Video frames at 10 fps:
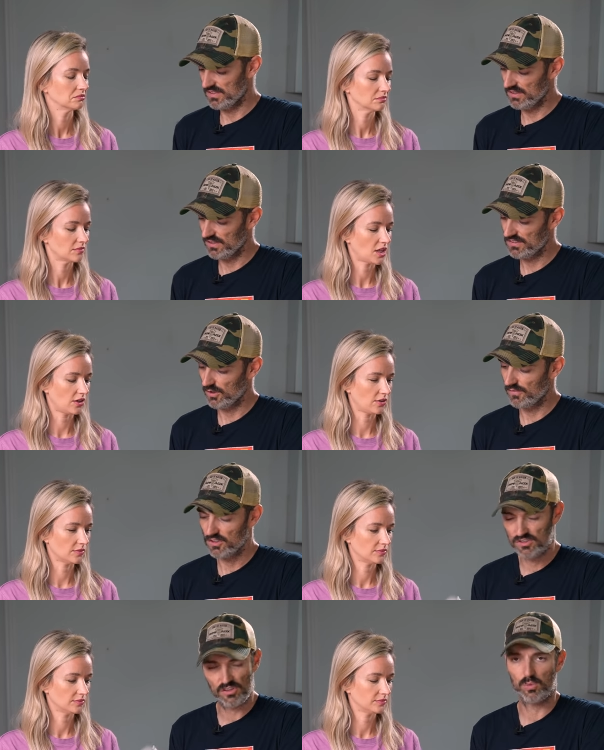Speaker 1: a deal. No. So if
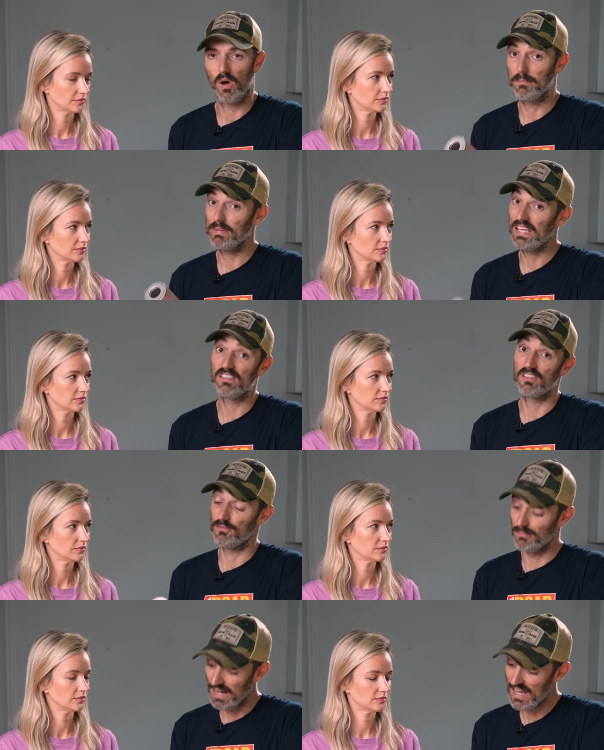you just want peace
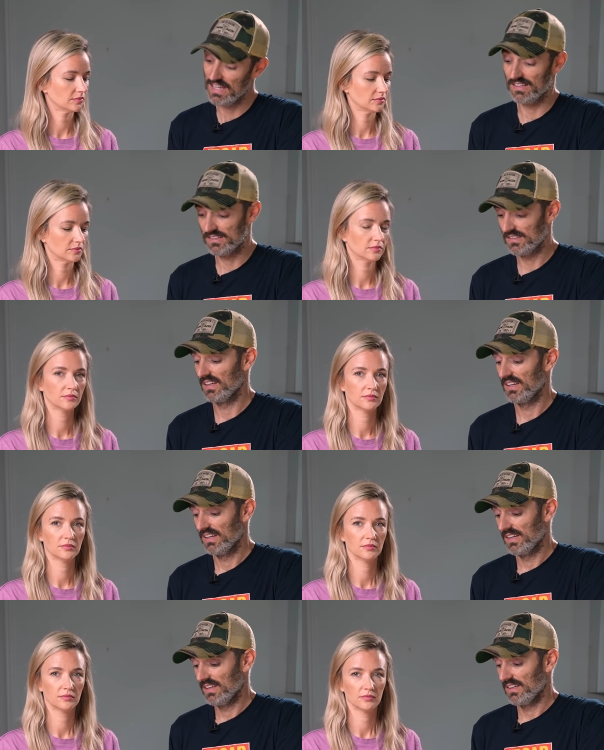of mind,
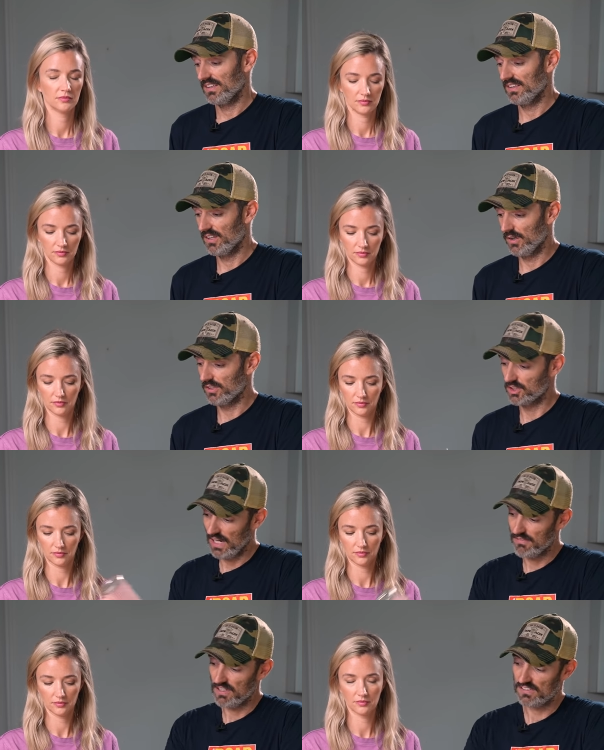you know, you're
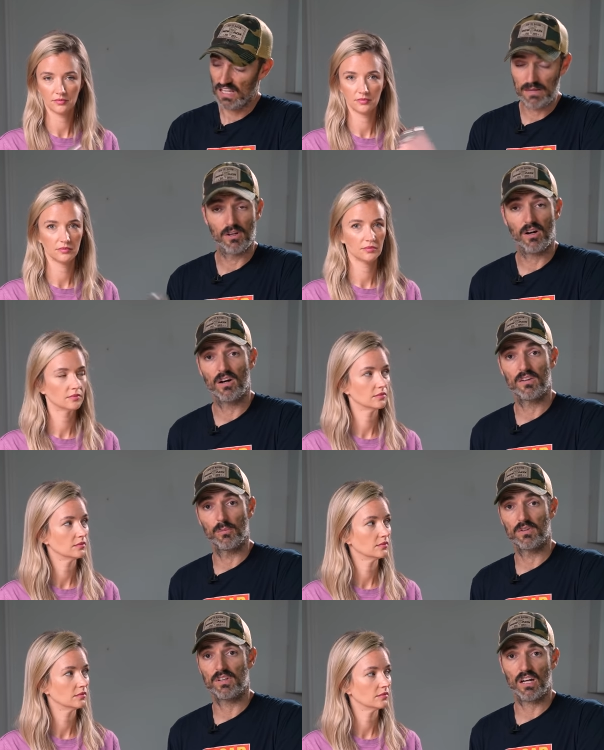driving the same car
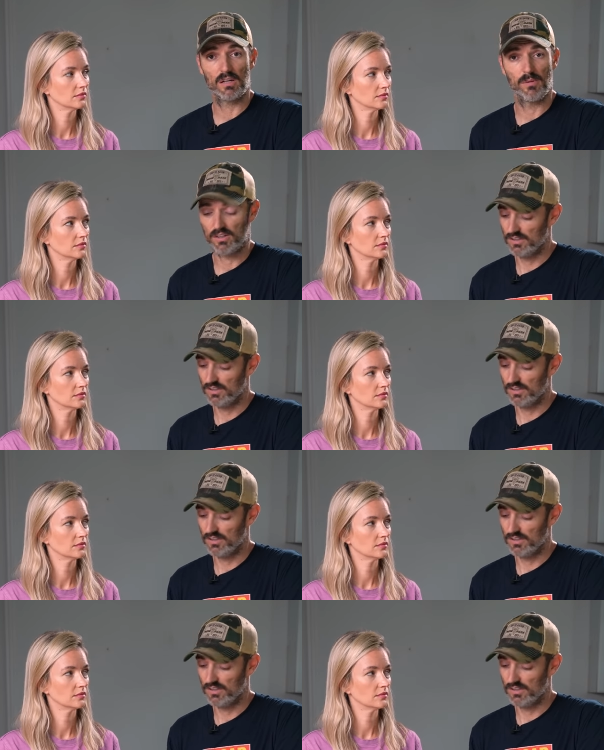that we were talking about